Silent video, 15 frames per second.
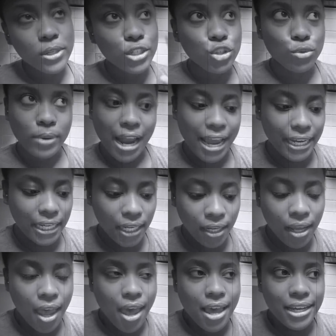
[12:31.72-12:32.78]
a dragon
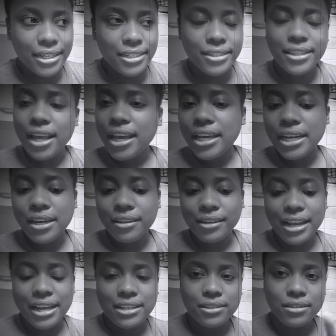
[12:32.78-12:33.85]
design that
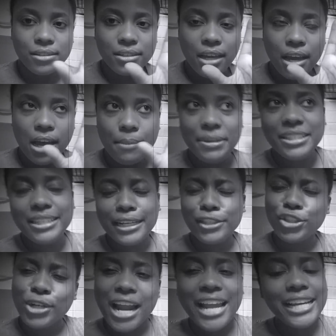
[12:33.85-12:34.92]
has, it's like
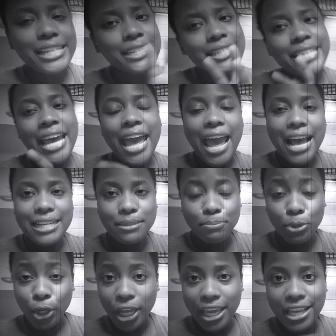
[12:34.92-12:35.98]
dragon as
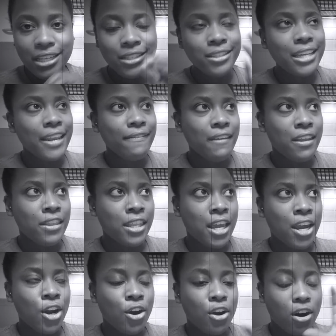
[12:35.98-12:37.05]
bookends. And then
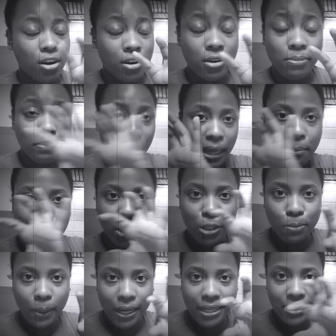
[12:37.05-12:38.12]
there are like book
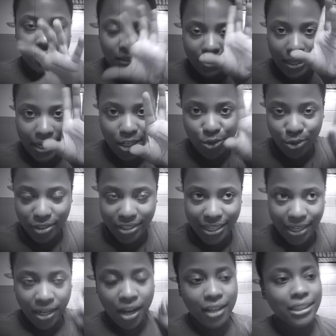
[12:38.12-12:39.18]
spines that say interesting
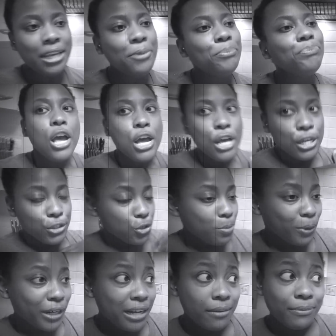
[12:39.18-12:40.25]
on them. Super
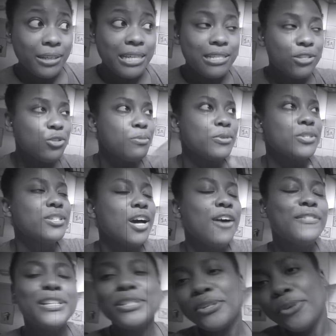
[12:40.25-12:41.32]
comfy and super
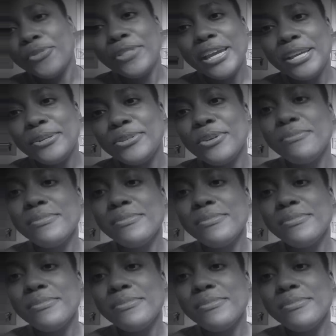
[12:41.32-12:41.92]
soft. And so thank you so